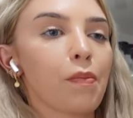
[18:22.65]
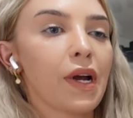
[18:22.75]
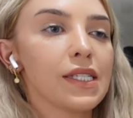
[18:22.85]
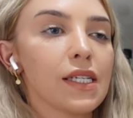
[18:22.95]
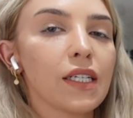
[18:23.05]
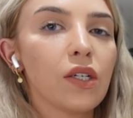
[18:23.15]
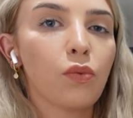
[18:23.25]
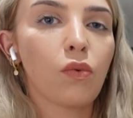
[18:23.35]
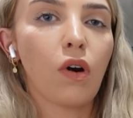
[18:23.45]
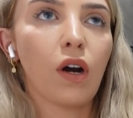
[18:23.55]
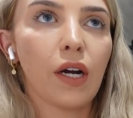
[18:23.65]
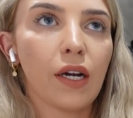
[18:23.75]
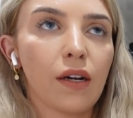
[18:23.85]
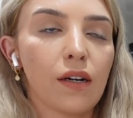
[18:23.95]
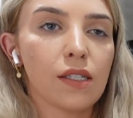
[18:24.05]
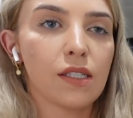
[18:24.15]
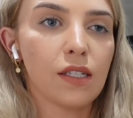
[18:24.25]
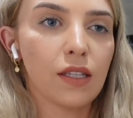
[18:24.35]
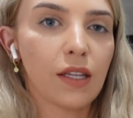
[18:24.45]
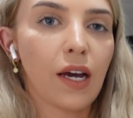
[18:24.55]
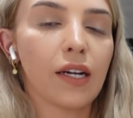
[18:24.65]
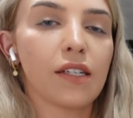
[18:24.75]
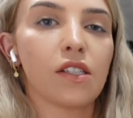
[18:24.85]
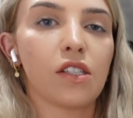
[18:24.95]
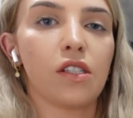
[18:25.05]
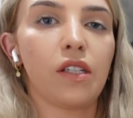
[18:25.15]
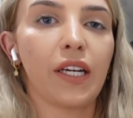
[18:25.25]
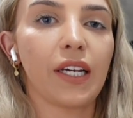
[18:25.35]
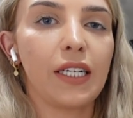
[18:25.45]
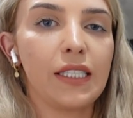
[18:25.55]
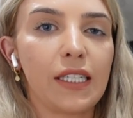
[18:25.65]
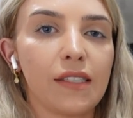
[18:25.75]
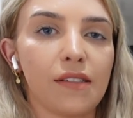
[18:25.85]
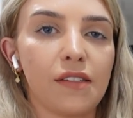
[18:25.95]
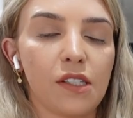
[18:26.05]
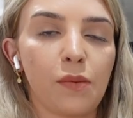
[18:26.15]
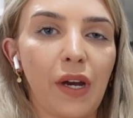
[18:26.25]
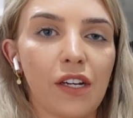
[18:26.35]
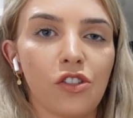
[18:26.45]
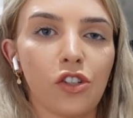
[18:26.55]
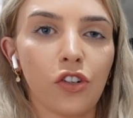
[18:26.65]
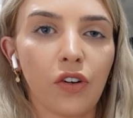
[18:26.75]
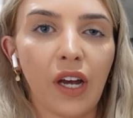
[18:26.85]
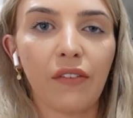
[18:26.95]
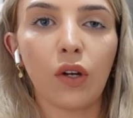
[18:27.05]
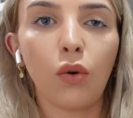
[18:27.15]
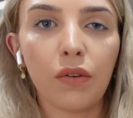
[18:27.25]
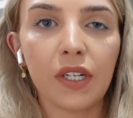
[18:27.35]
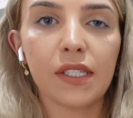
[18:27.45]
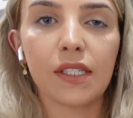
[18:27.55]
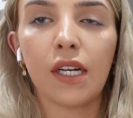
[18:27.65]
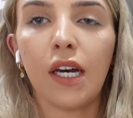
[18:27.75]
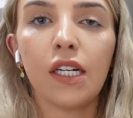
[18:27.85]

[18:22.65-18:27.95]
basically why I did that is to like condense the space, so you're not having all these